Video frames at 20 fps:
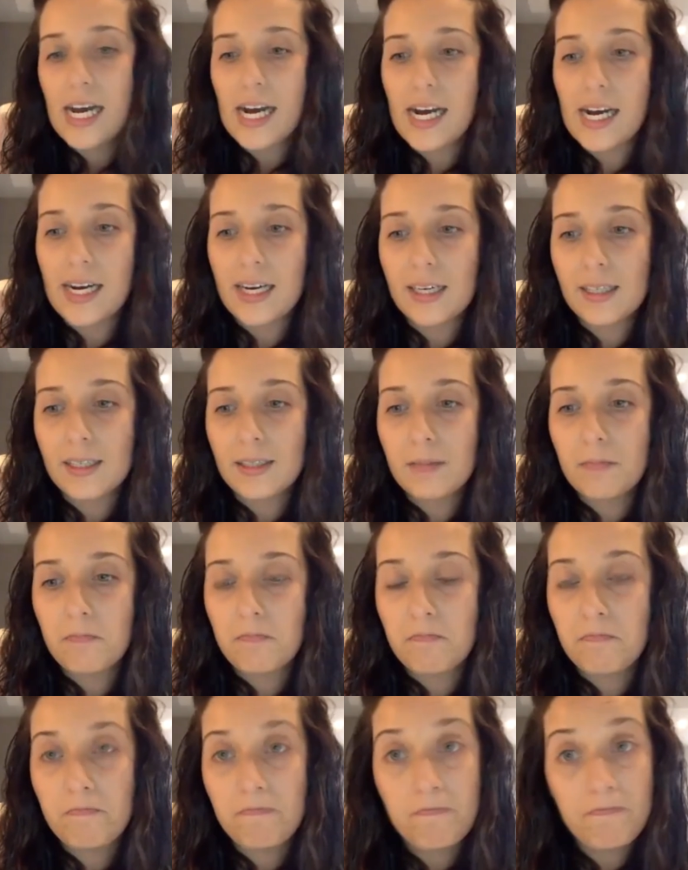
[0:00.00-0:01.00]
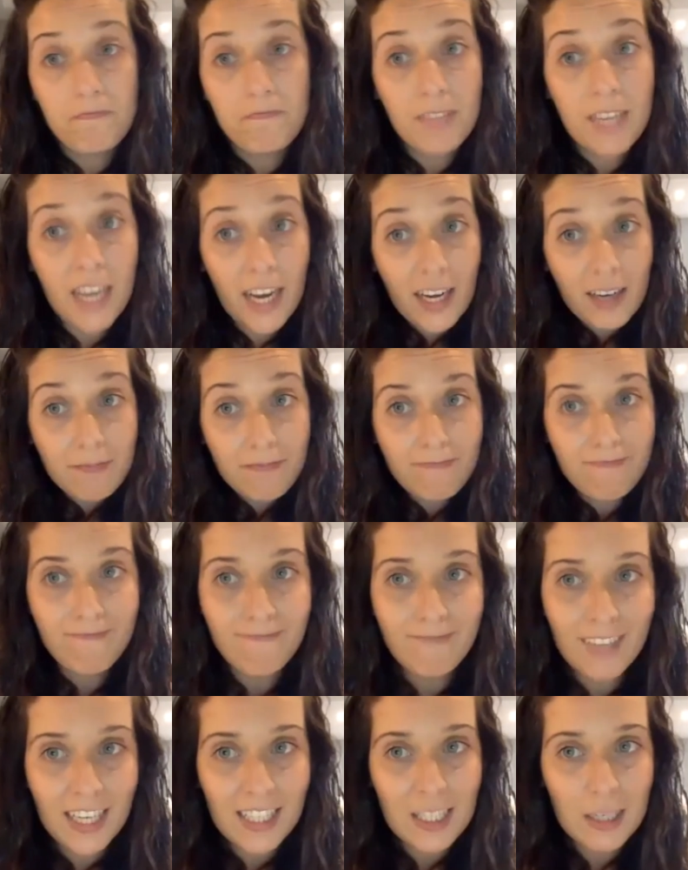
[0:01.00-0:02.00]
Yeah,
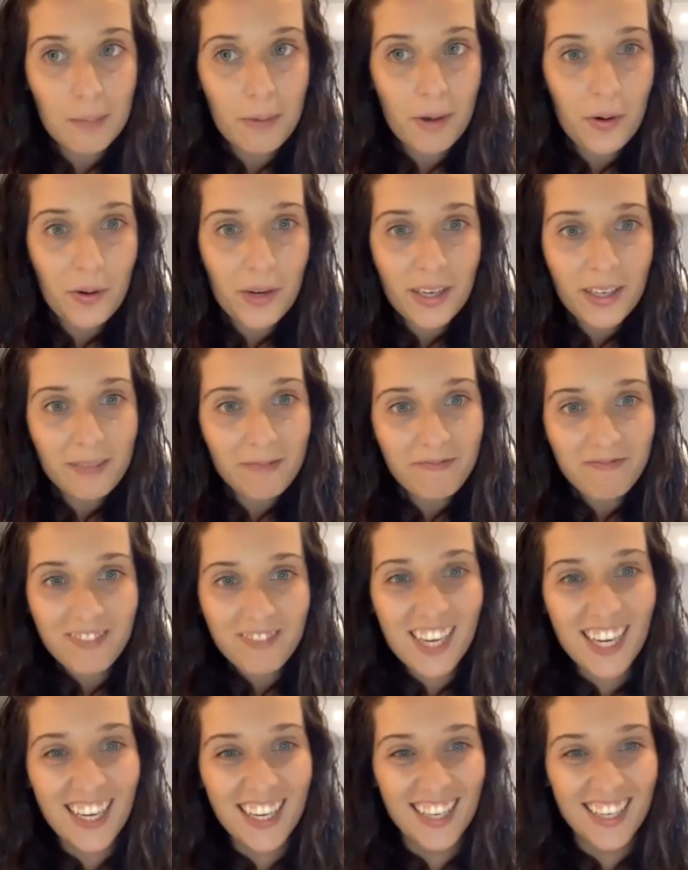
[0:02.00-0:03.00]
that's about it.